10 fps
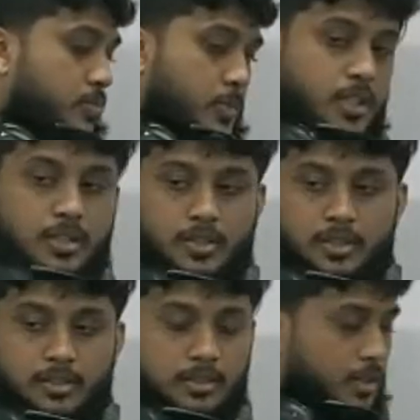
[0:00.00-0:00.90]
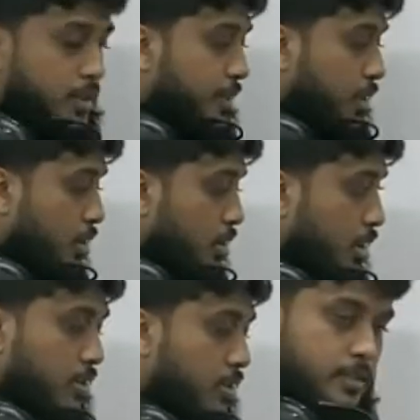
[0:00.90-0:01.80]
Okay. So
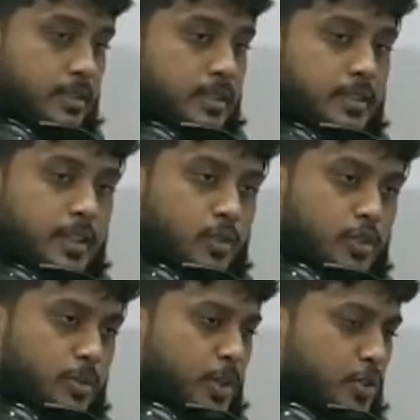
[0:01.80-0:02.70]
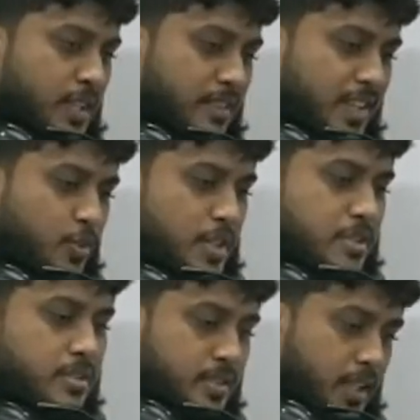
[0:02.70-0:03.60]
this is equal to 0 because these are the questions
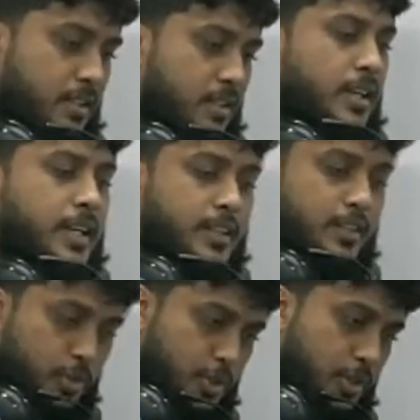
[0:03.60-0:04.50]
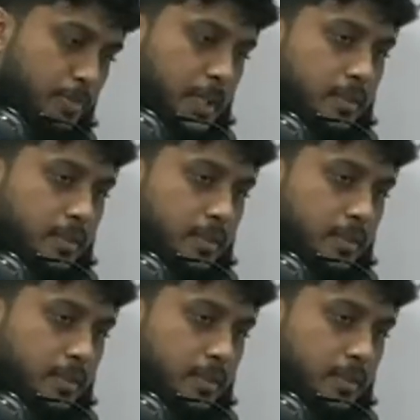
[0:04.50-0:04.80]
again, it's going to repeat.